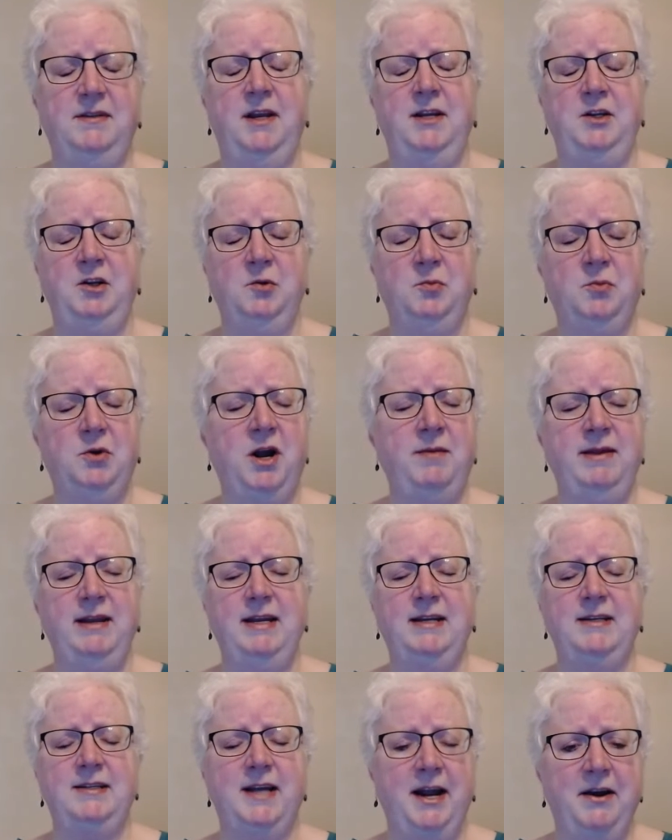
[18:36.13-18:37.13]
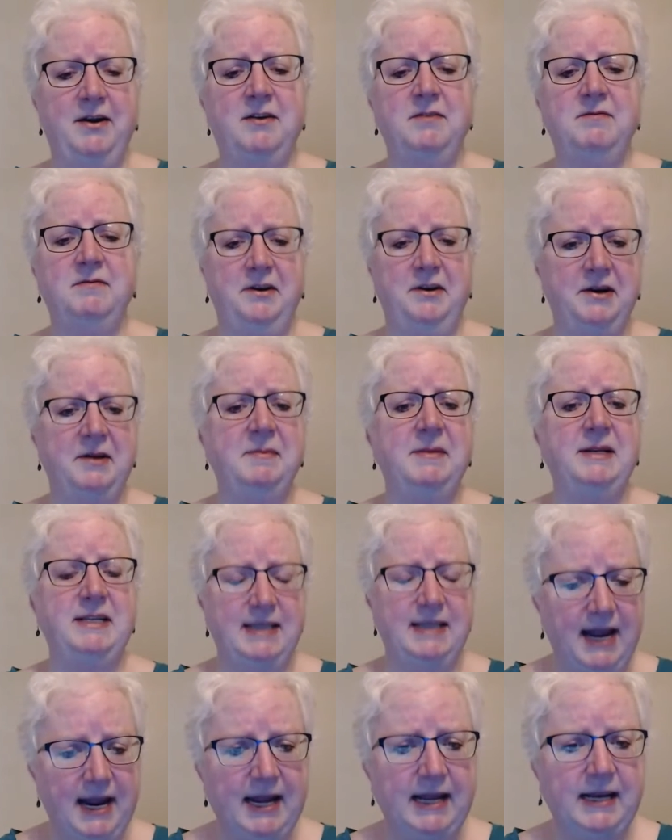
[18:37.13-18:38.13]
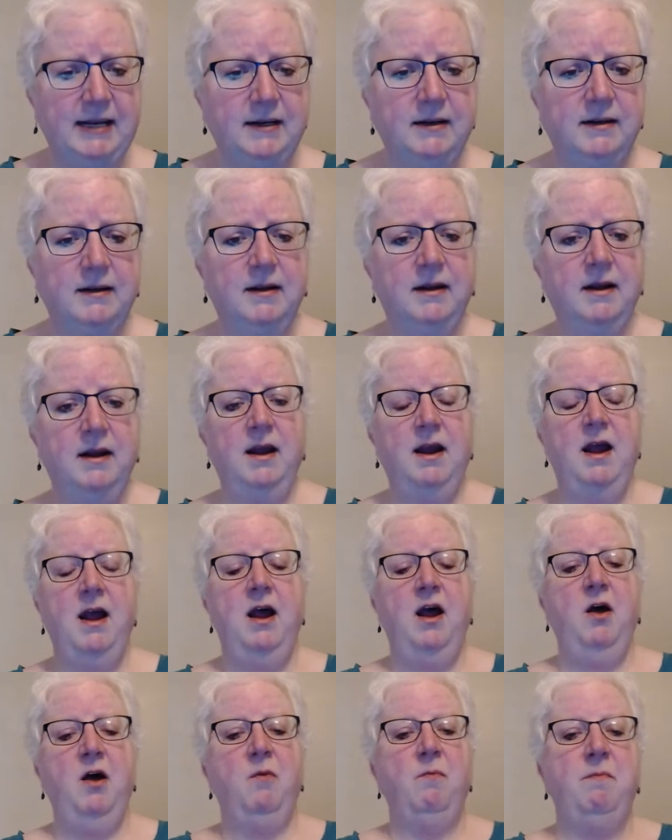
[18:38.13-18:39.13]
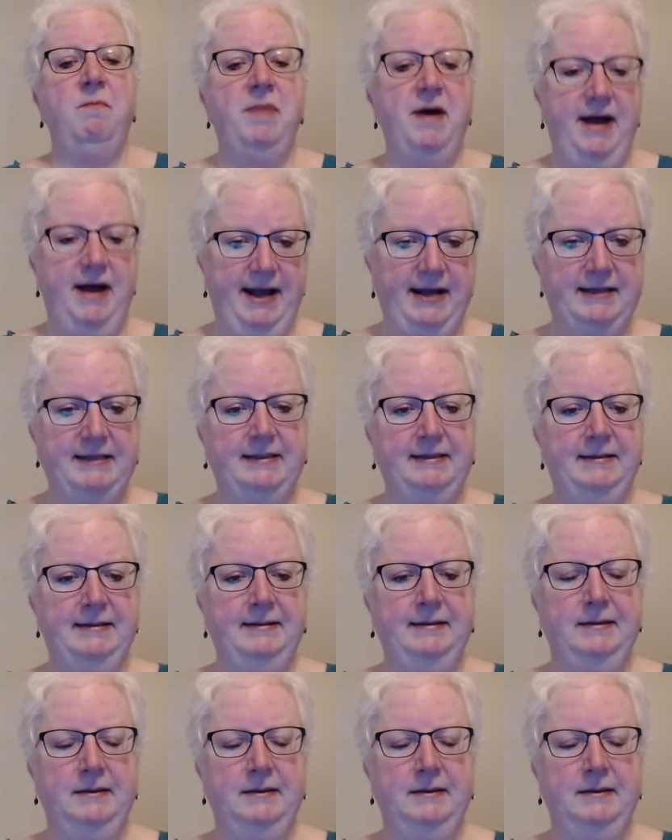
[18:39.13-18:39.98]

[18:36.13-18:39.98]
and you'll probably get tired of hearing me say it, but